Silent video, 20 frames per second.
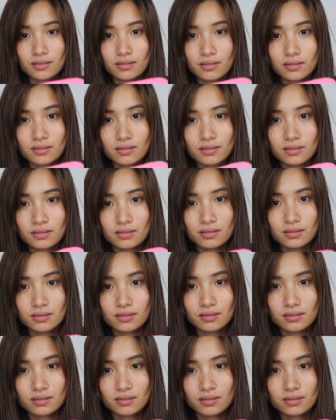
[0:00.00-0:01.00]

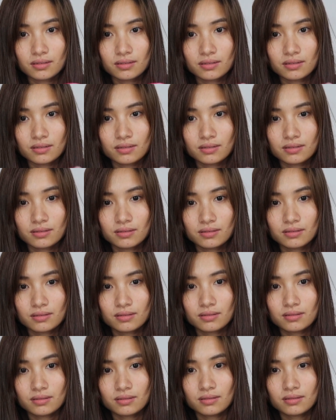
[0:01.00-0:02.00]

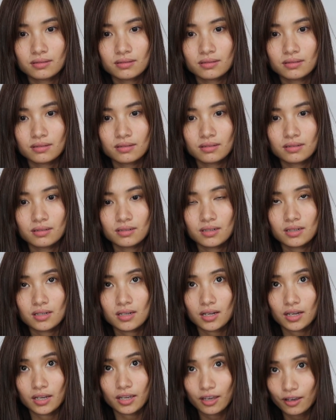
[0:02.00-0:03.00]

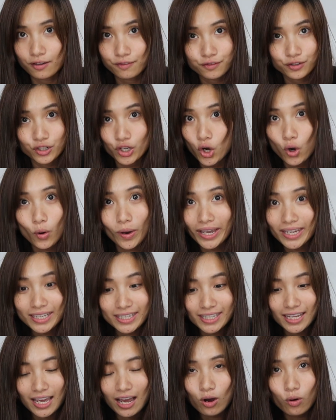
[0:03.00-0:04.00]

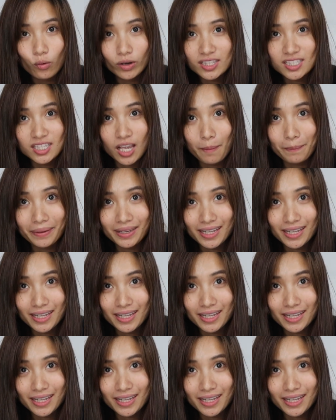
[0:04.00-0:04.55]
[no speech]